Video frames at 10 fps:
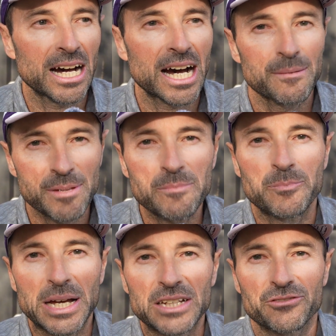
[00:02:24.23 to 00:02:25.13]
I'm in
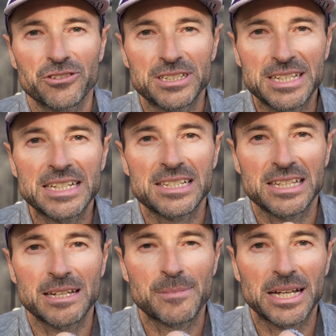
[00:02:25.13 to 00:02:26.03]
bed for a
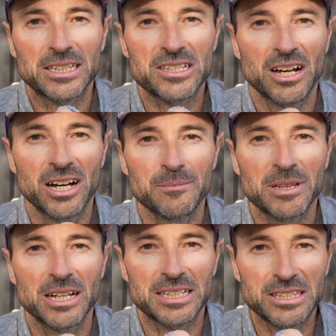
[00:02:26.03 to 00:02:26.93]
decent amount of time,
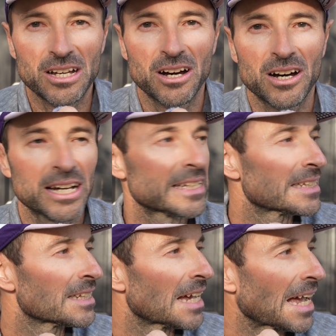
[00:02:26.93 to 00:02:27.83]
like
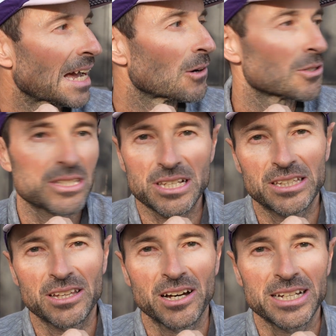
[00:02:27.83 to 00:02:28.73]
9 hours a
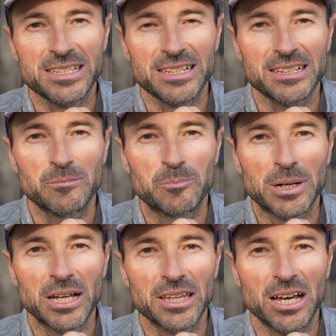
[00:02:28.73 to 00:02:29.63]
night,
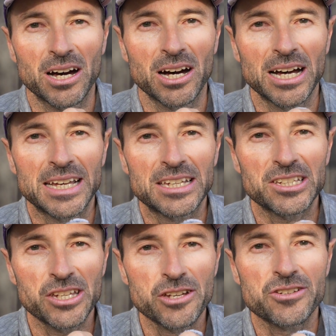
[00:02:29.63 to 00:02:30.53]
but I
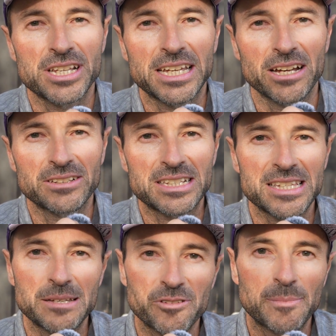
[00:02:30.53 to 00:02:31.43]
usually only
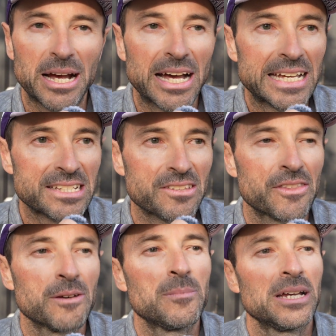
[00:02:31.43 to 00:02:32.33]
sleep for about 8
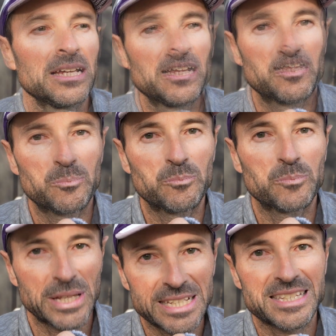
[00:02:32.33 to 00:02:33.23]
of them.
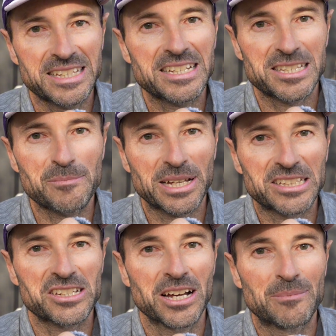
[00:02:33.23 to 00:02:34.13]
But that's a decent amount
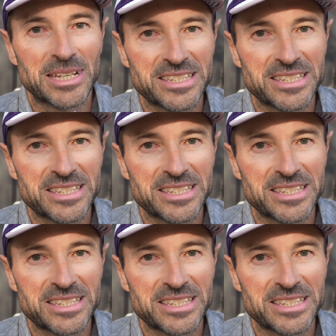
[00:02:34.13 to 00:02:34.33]
of time.